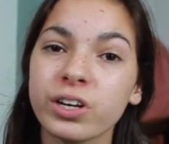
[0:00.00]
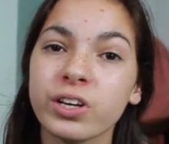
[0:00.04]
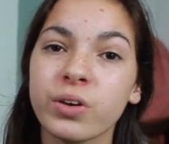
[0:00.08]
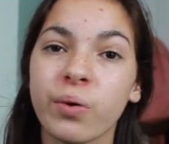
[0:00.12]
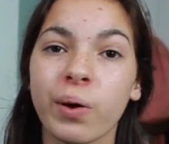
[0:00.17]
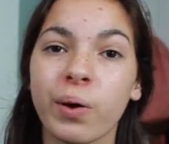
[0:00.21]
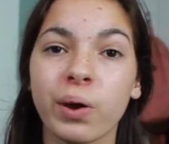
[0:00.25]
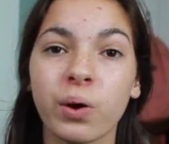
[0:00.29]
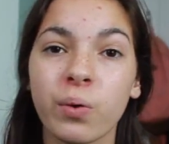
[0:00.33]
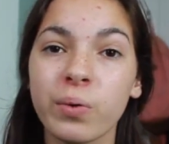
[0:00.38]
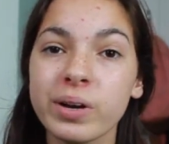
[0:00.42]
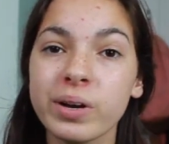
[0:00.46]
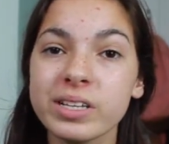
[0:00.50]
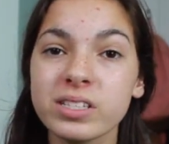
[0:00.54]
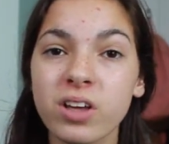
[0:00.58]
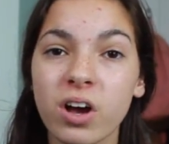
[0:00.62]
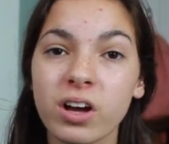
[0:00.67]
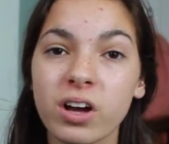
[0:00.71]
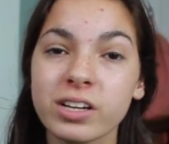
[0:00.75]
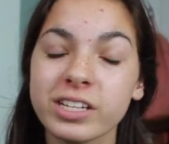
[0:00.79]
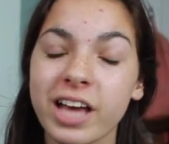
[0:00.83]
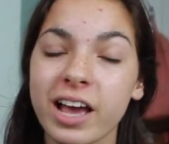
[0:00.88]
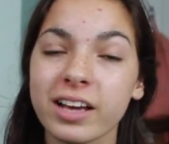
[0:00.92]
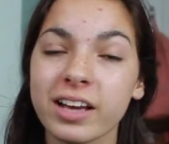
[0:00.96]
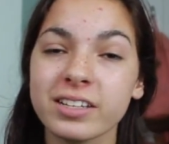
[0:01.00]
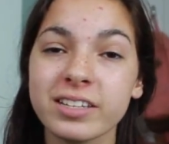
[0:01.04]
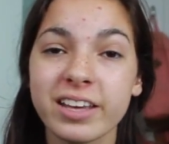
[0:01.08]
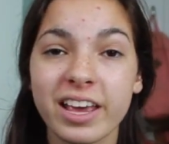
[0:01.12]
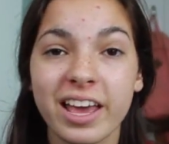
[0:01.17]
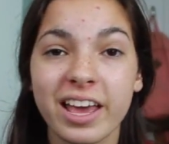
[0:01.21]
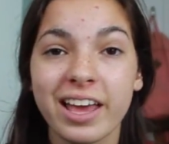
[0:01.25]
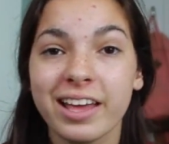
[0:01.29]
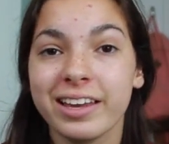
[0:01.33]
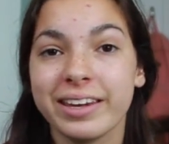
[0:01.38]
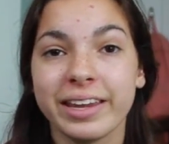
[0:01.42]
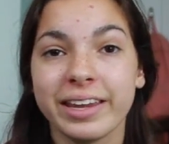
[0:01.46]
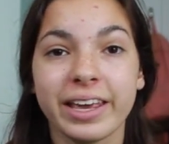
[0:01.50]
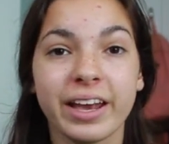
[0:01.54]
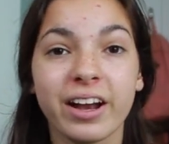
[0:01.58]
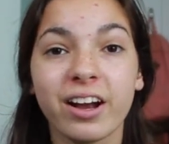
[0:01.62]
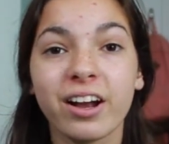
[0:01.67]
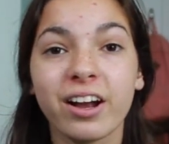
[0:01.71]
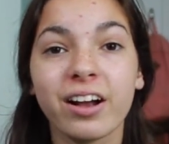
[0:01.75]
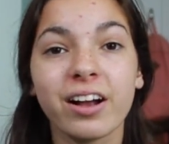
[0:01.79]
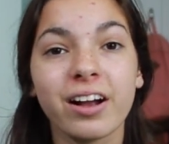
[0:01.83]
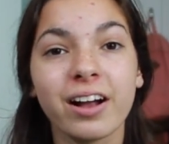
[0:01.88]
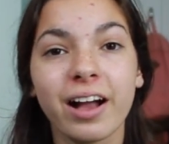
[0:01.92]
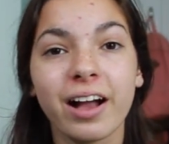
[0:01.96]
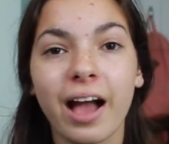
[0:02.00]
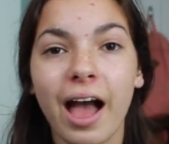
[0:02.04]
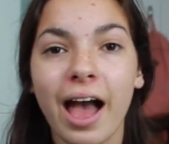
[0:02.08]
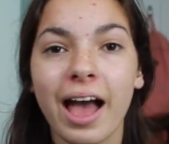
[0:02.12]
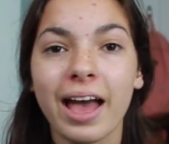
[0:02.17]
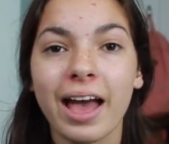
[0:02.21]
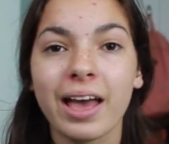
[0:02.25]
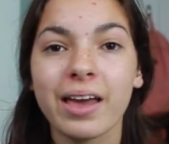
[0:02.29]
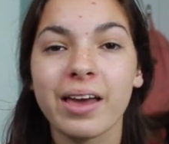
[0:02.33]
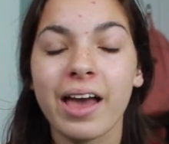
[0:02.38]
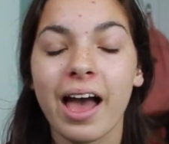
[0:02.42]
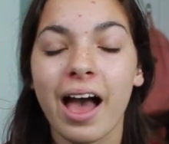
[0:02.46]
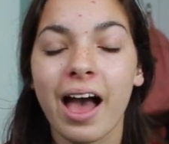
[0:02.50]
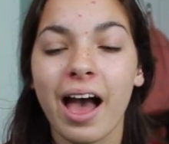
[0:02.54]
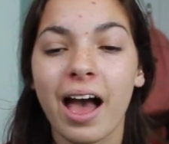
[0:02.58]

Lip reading: you can always contact Nia or I.